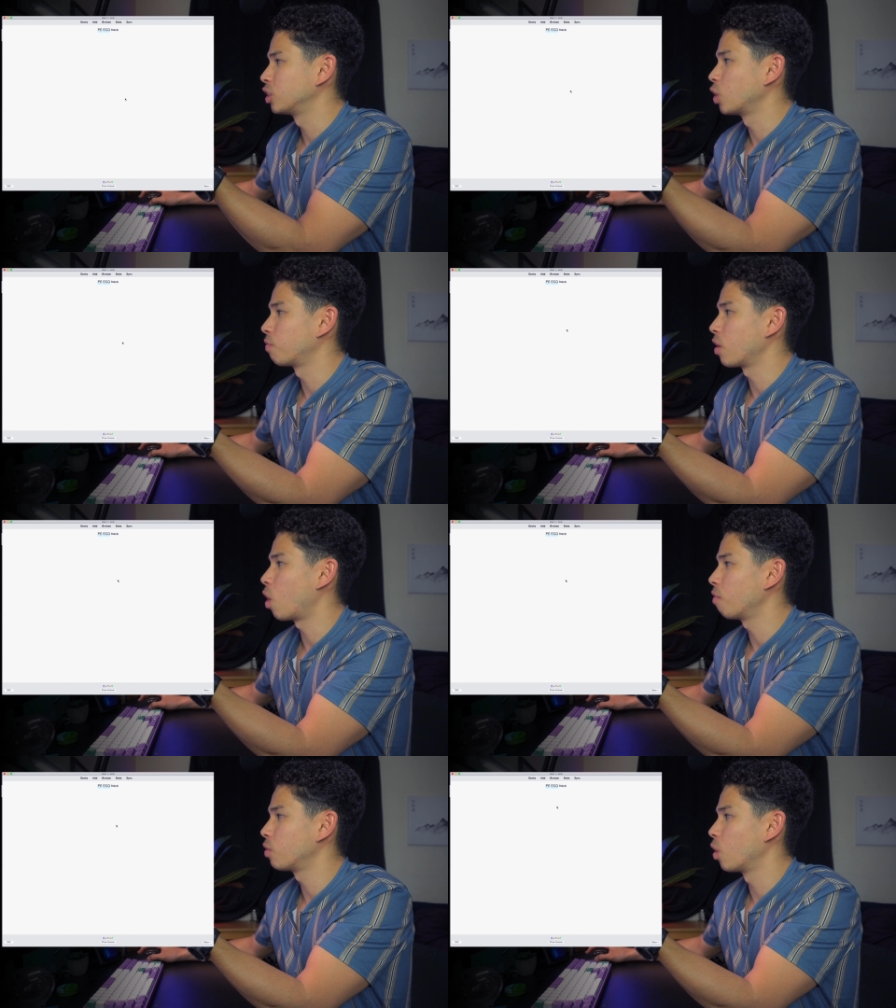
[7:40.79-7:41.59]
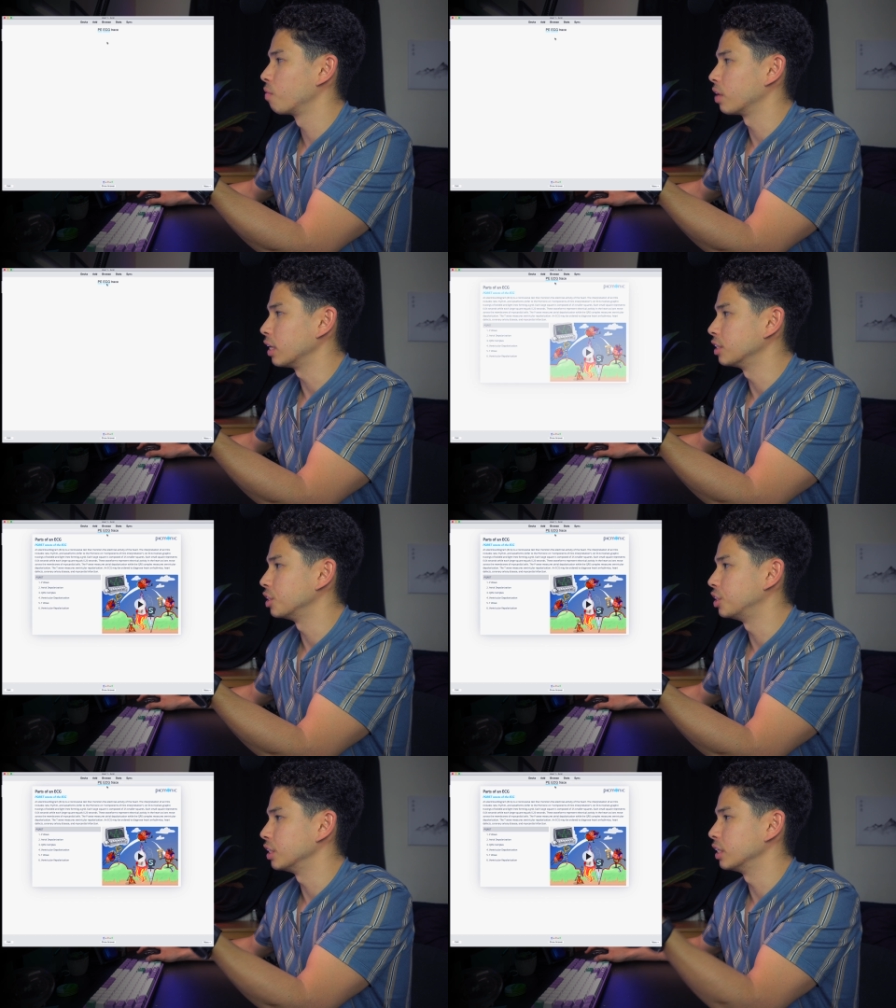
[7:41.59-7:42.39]
So if I hover over
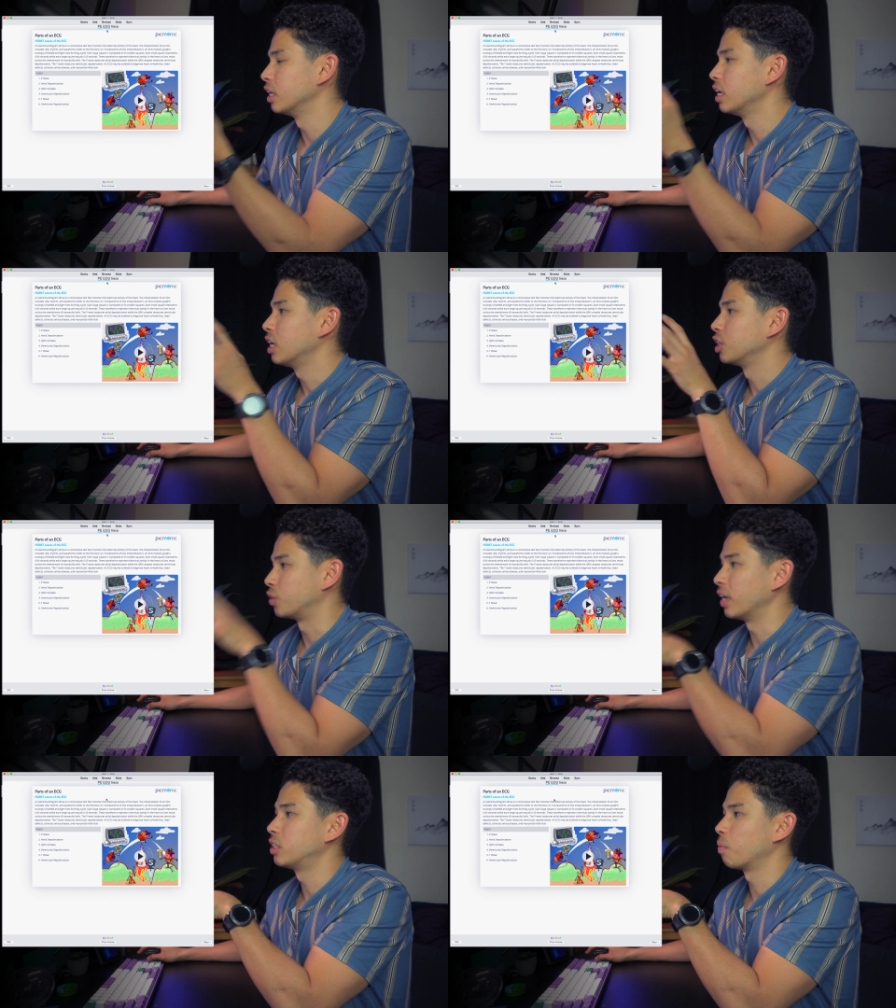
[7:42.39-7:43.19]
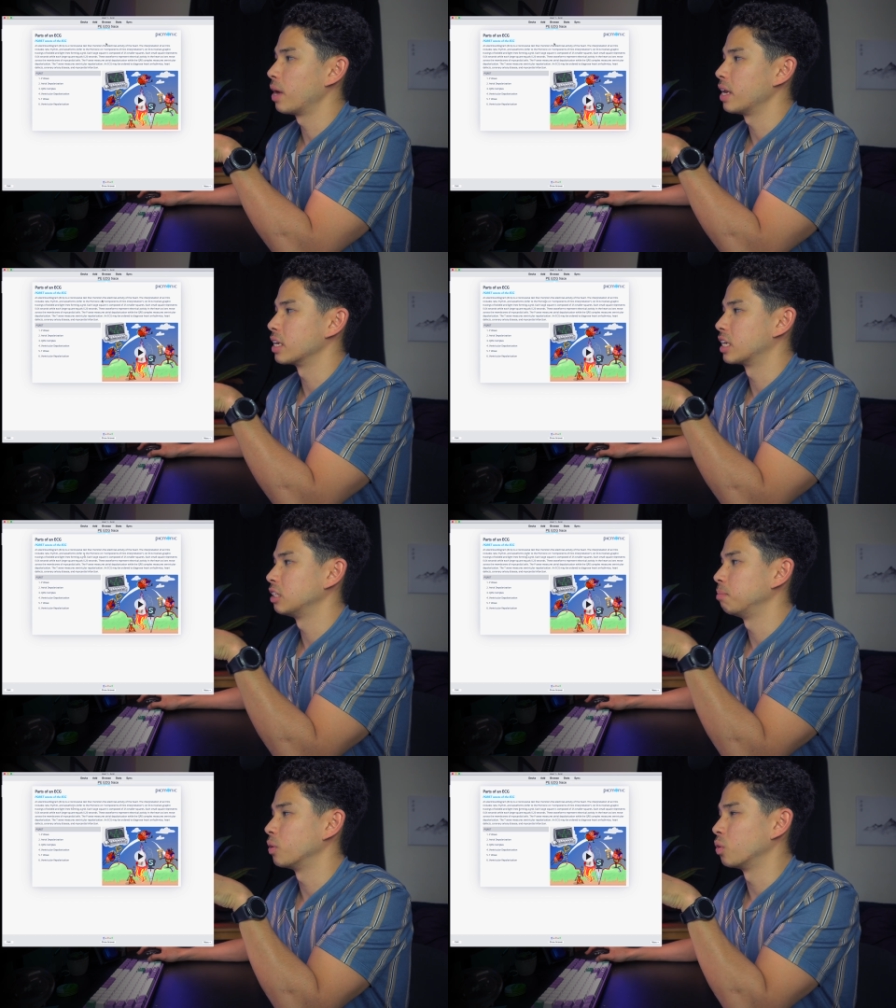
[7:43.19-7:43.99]
ECG, straight away, it
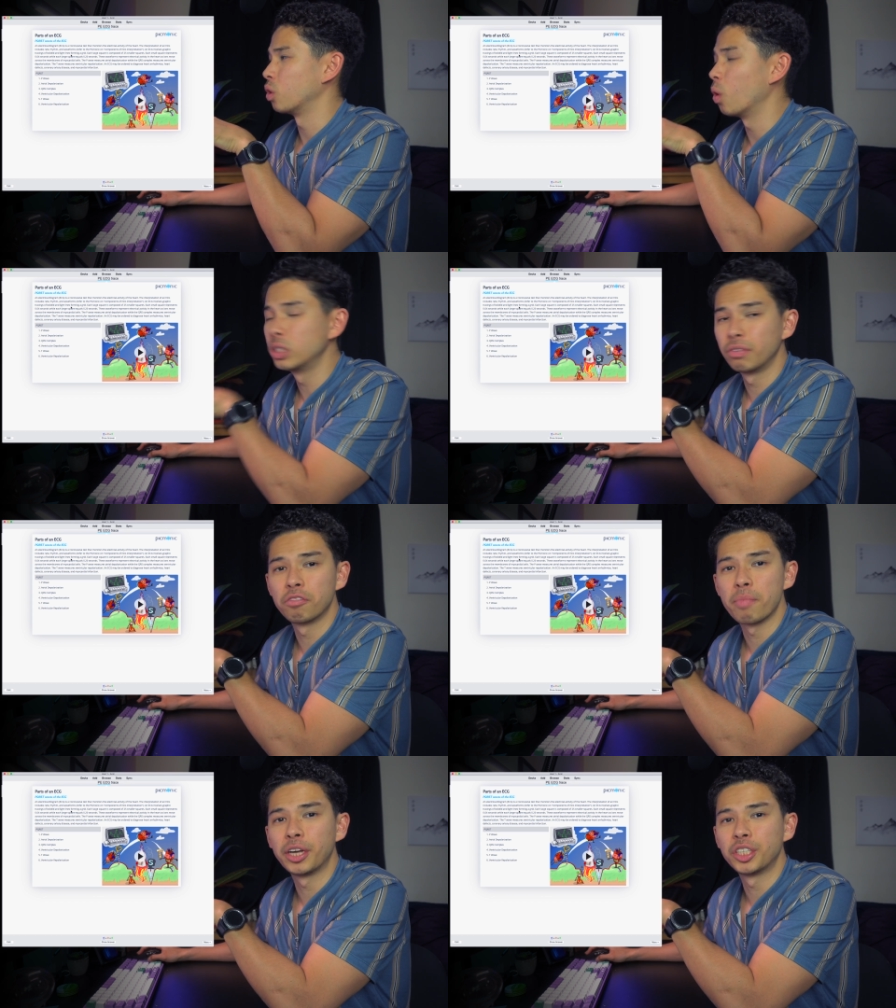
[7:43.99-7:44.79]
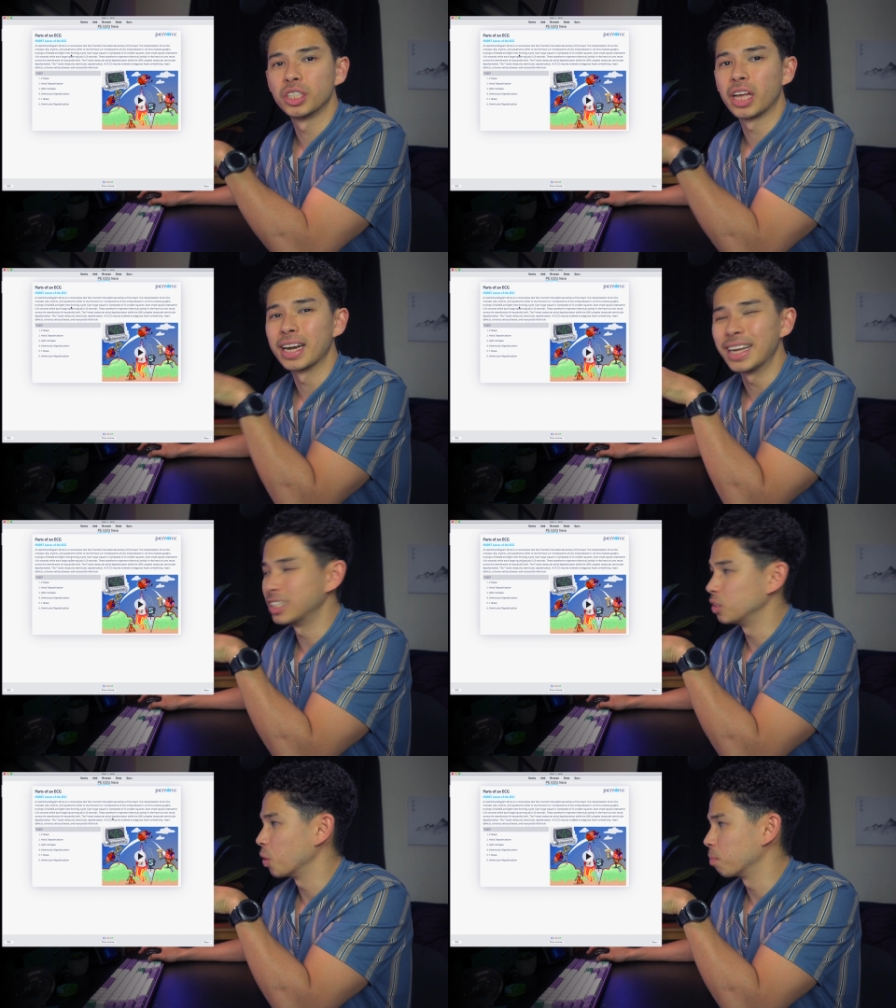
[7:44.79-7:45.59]
gives me loads of information that I need
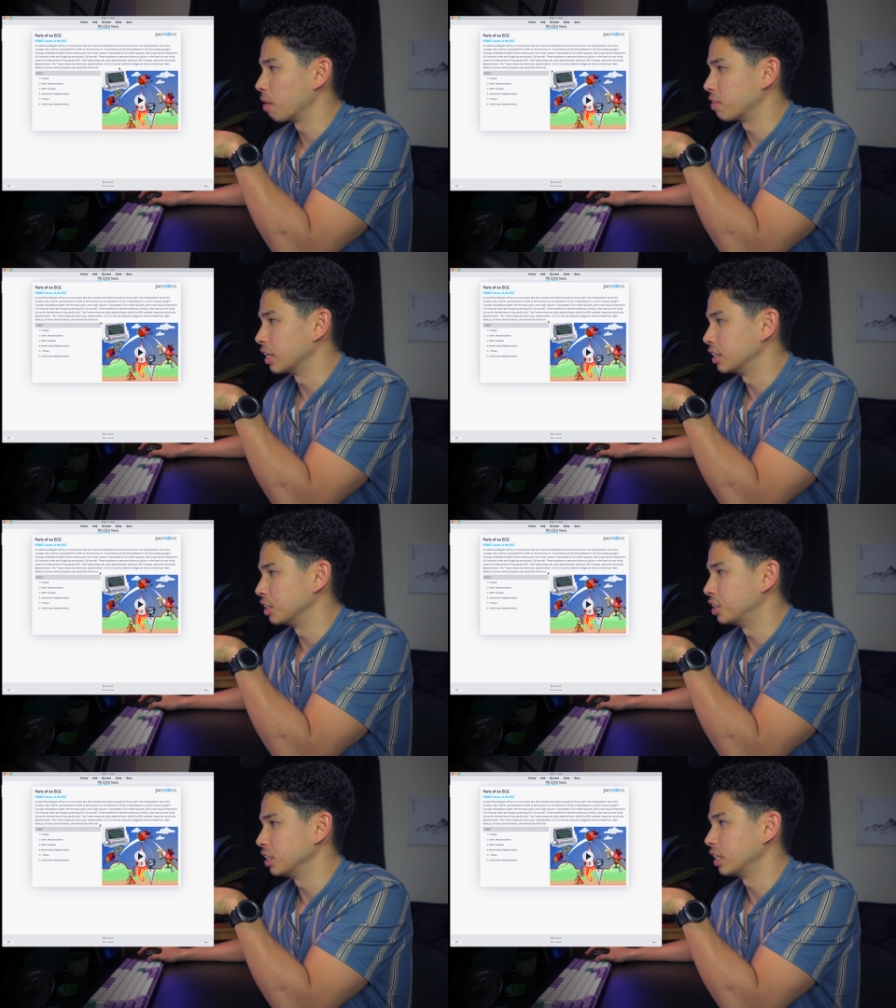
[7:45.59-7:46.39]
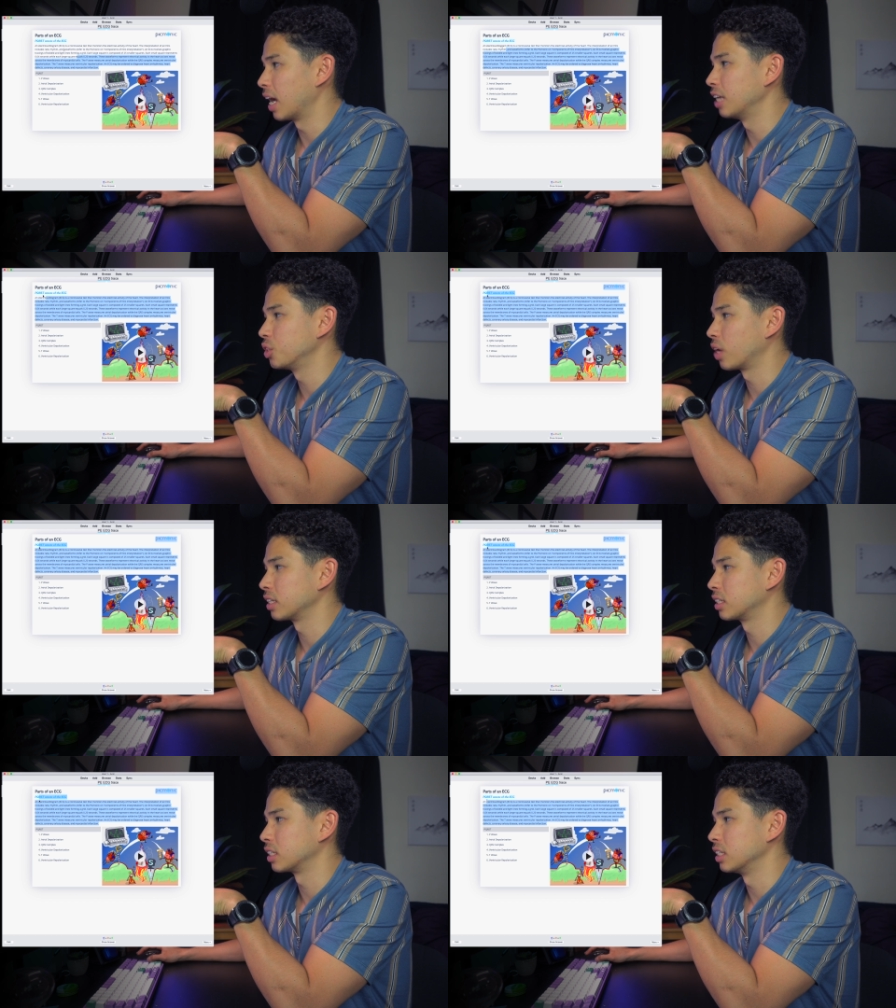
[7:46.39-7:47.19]
to know about the ECG, as you
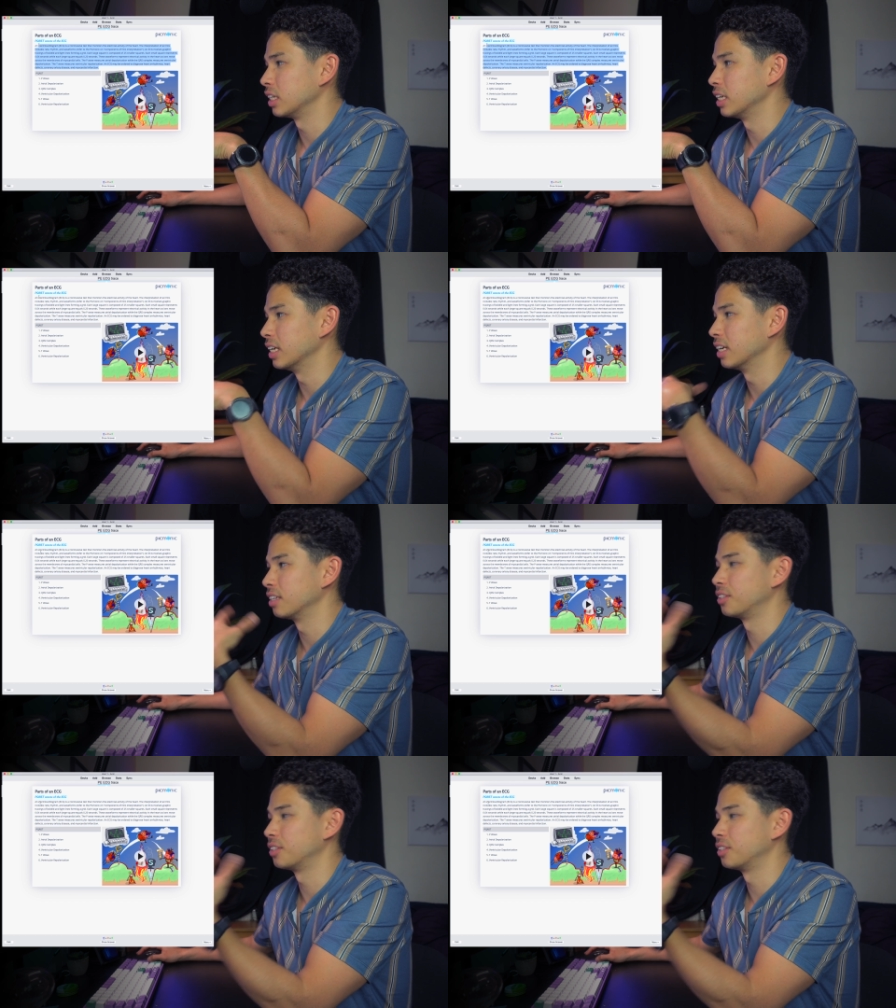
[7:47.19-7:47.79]
guys can see here.